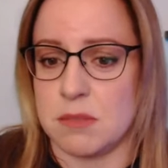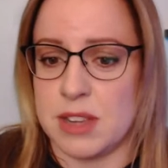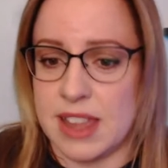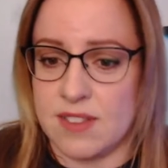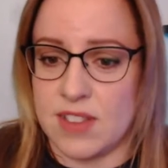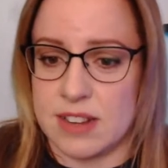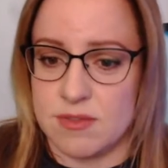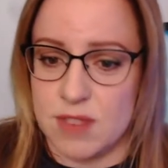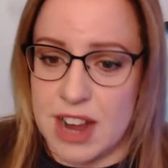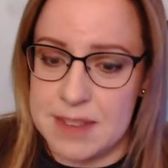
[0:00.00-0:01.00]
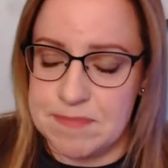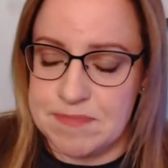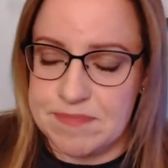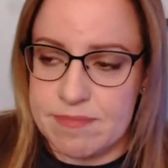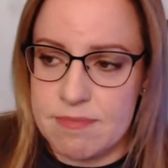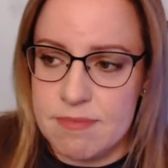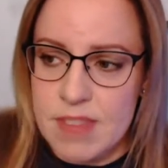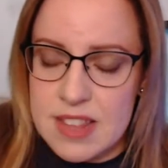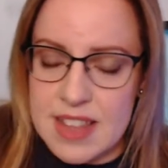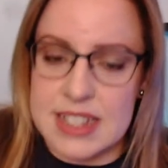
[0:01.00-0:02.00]
we live in, right?
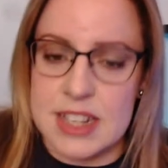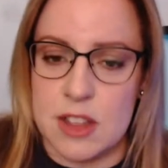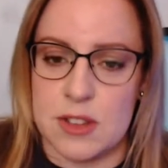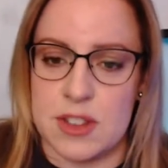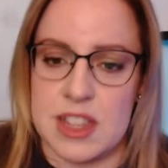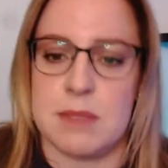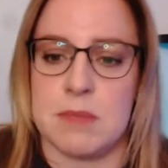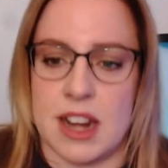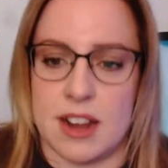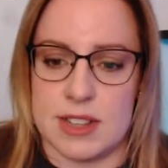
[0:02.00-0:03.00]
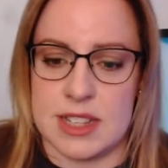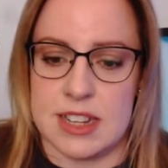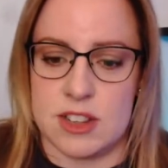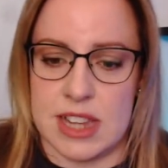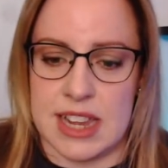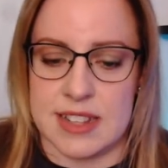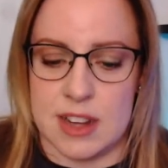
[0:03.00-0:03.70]
That's another theme that I always teach the kids.